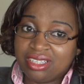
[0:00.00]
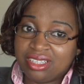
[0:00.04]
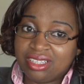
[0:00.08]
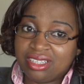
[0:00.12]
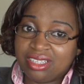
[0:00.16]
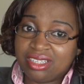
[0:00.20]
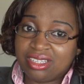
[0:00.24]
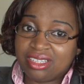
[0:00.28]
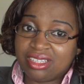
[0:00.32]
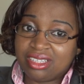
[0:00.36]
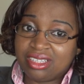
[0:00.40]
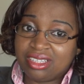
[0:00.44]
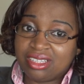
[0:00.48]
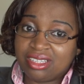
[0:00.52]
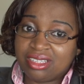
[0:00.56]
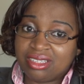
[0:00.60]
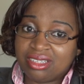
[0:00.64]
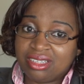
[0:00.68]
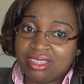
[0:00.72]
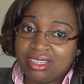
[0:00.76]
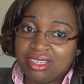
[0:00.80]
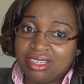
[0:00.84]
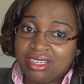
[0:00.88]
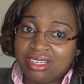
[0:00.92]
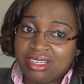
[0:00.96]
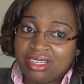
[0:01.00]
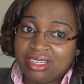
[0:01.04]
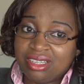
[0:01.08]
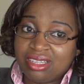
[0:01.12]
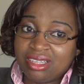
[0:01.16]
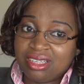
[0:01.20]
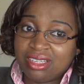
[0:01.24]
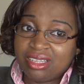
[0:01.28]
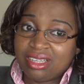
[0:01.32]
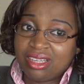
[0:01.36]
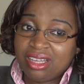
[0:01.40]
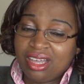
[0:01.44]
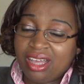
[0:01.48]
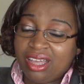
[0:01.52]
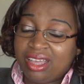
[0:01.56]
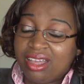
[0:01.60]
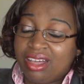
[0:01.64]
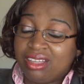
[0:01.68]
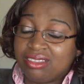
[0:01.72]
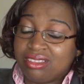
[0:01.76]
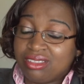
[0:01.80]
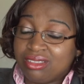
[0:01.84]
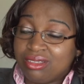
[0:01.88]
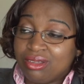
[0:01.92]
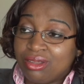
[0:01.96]
I
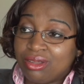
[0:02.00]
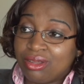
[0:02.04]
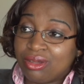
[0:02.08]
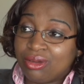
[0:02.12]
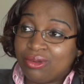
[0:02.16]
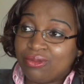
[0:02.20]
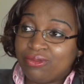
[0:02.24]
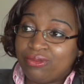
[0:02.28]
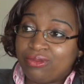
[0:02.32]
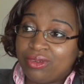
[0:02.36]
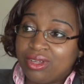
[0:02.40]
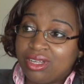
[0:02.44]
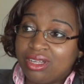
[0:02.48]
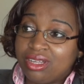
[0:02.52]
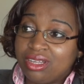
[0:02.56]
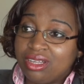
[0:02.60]
had a lot of